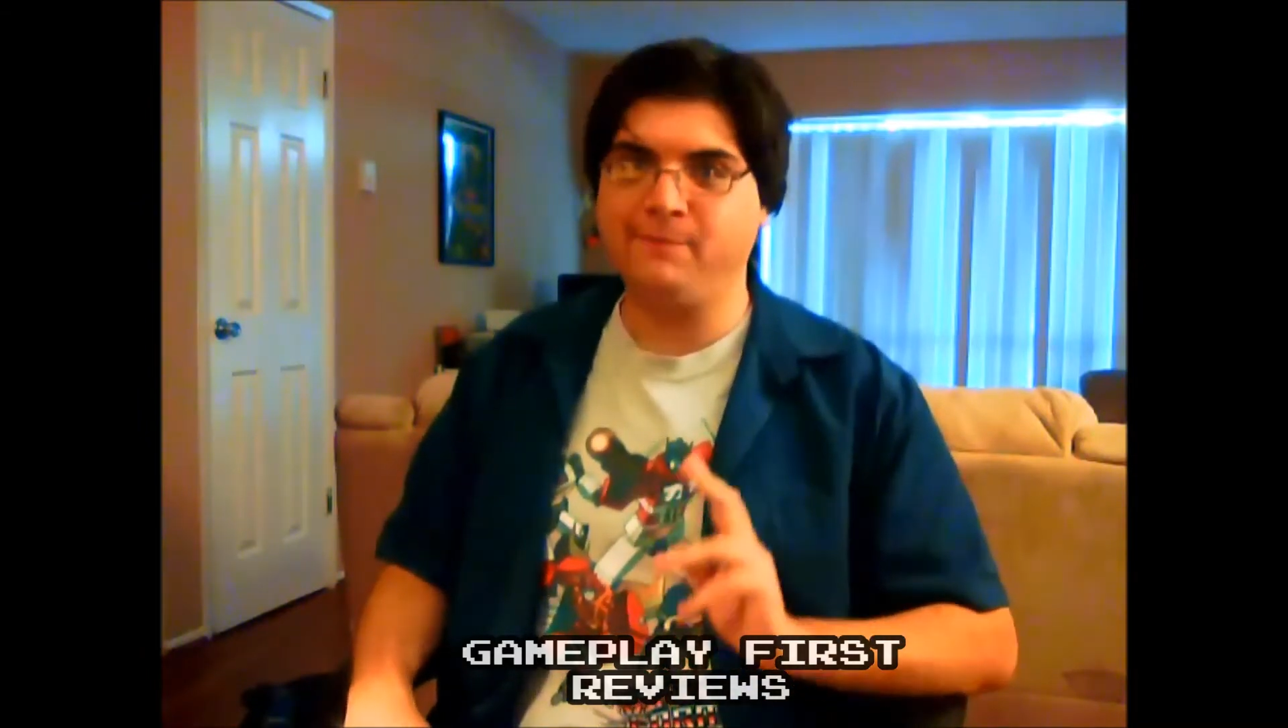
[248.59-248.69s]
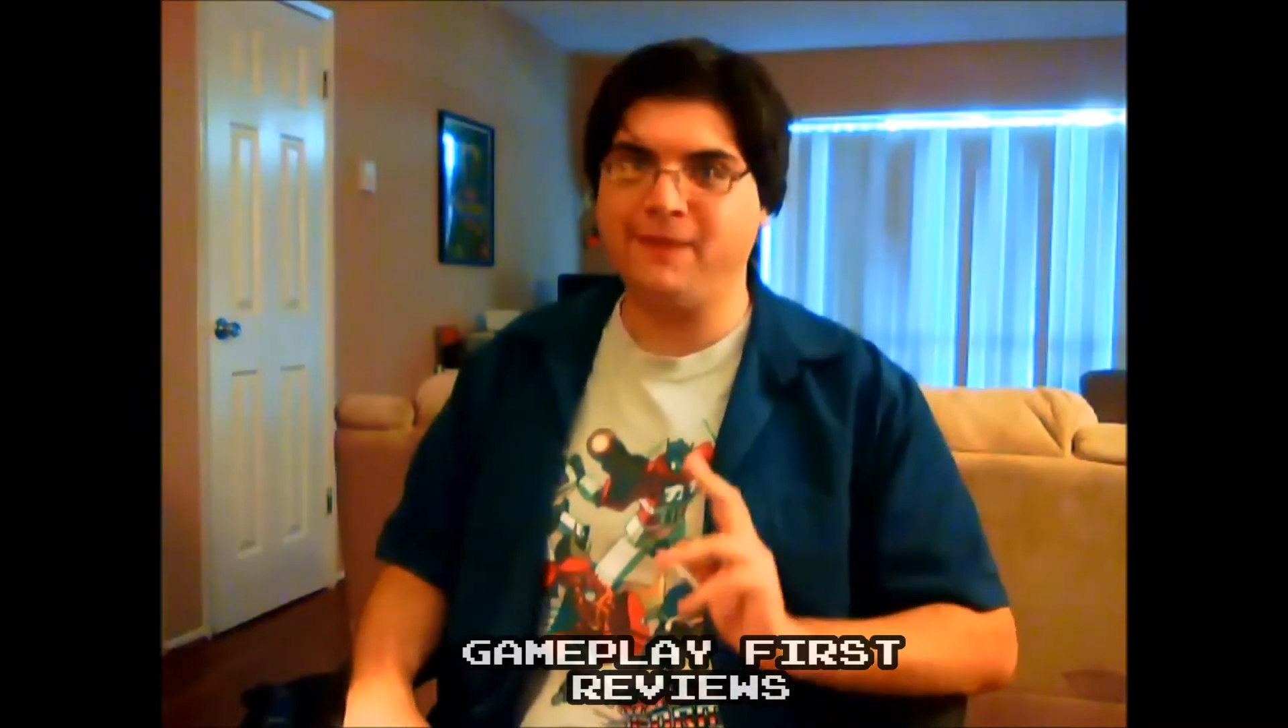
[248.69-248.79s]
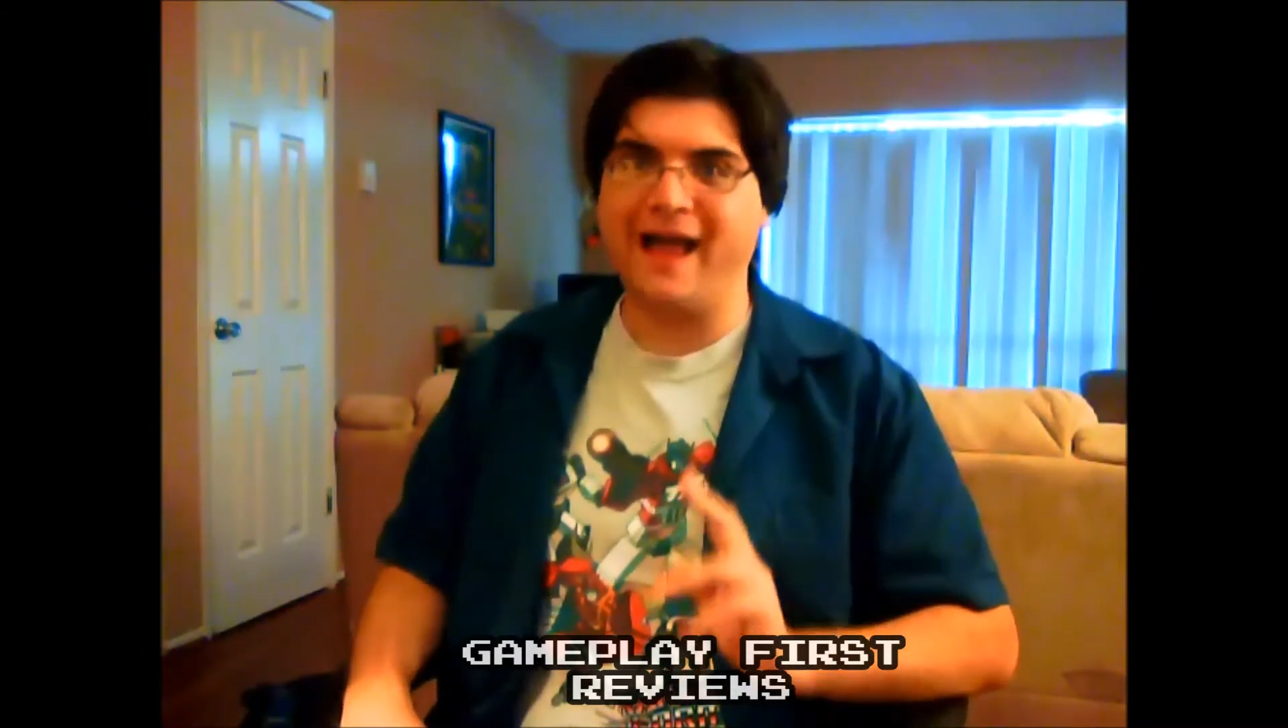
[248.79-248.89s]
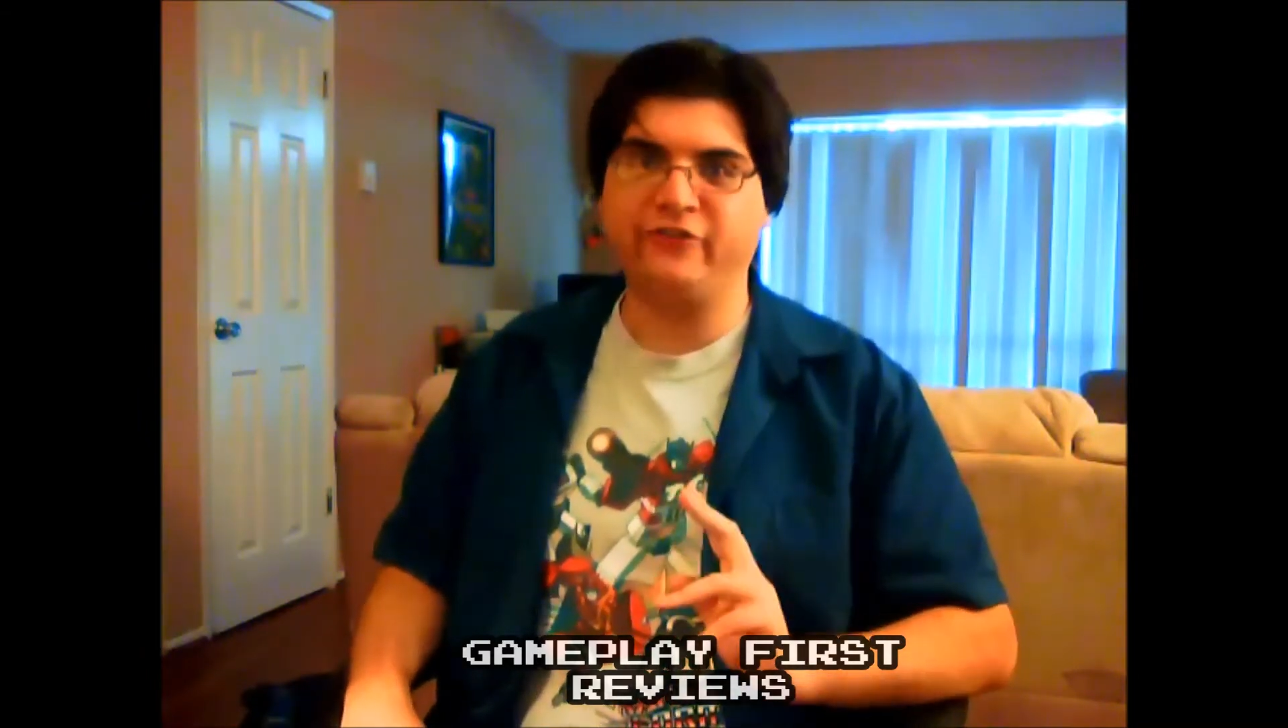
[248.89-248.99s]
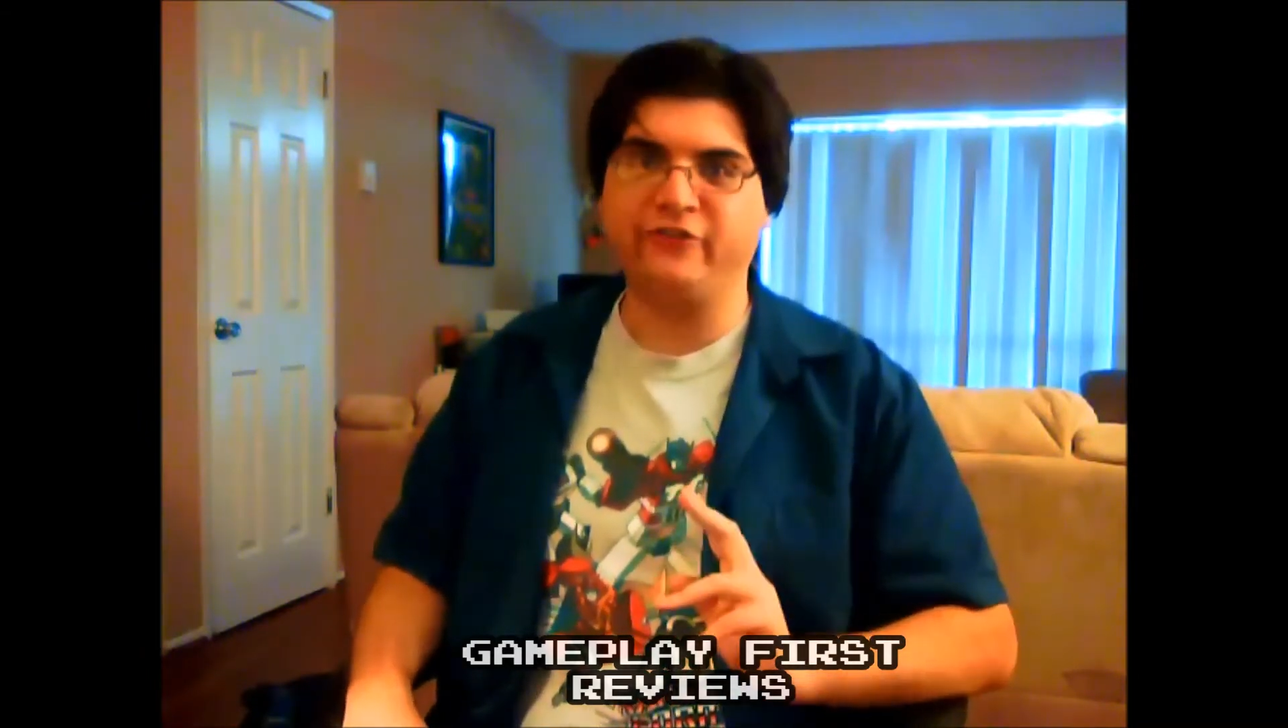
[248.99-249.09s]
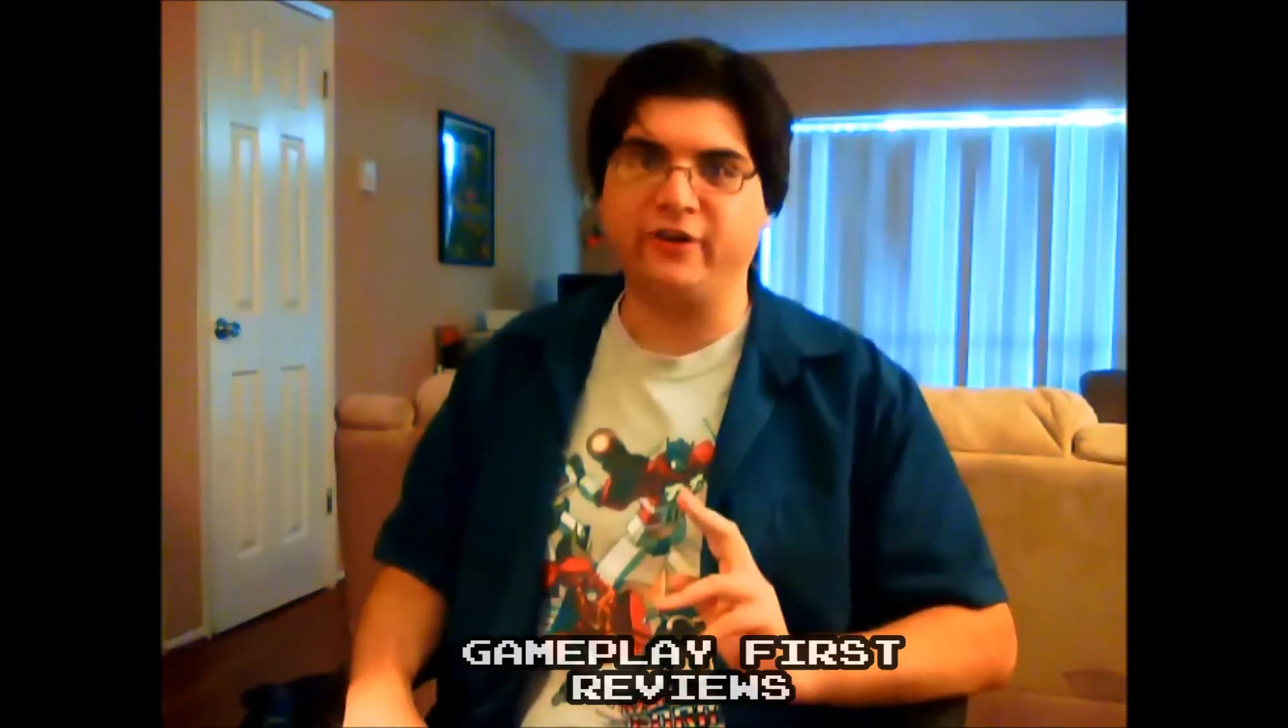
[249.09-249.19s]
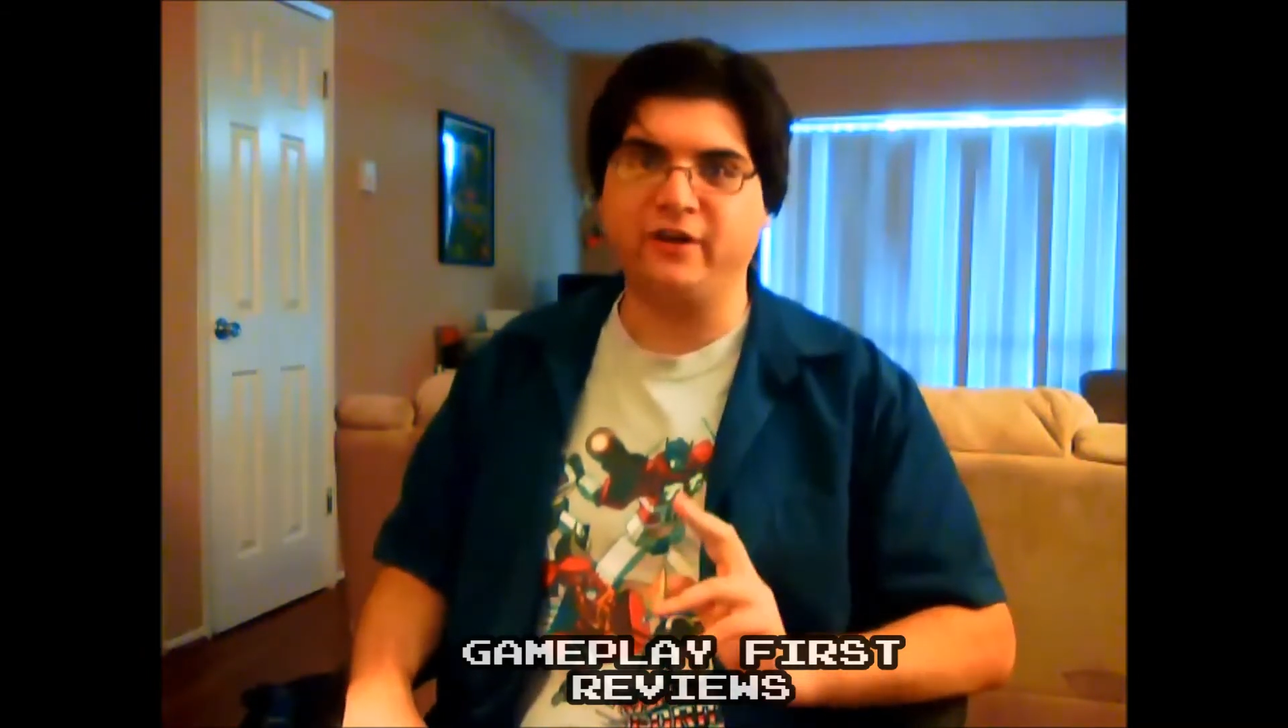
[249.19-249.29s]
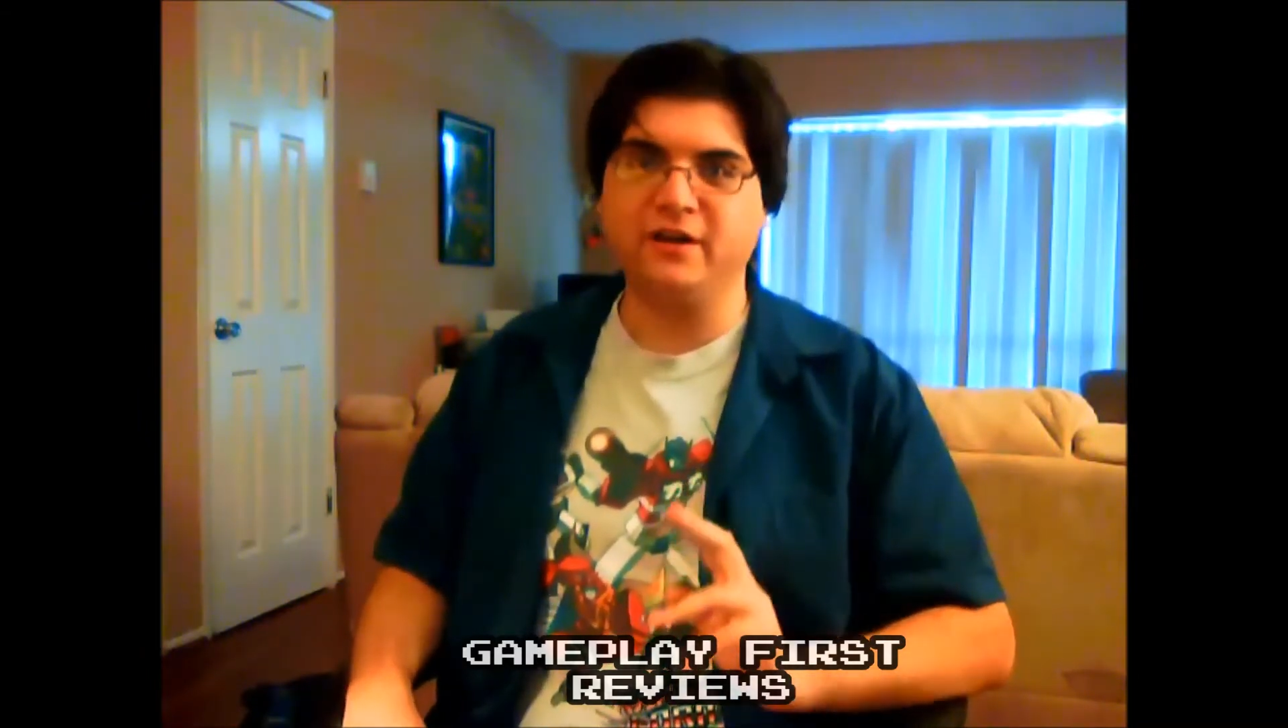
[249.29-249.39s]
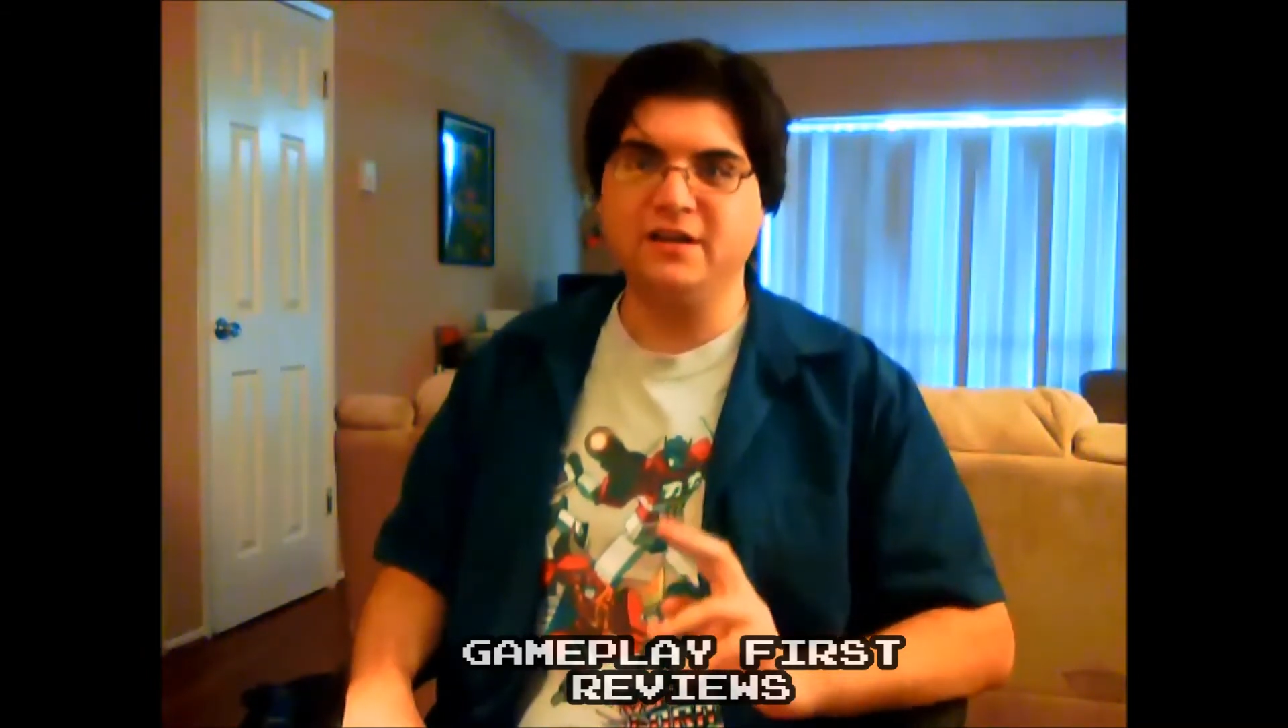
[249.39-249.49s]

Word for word: Blaster.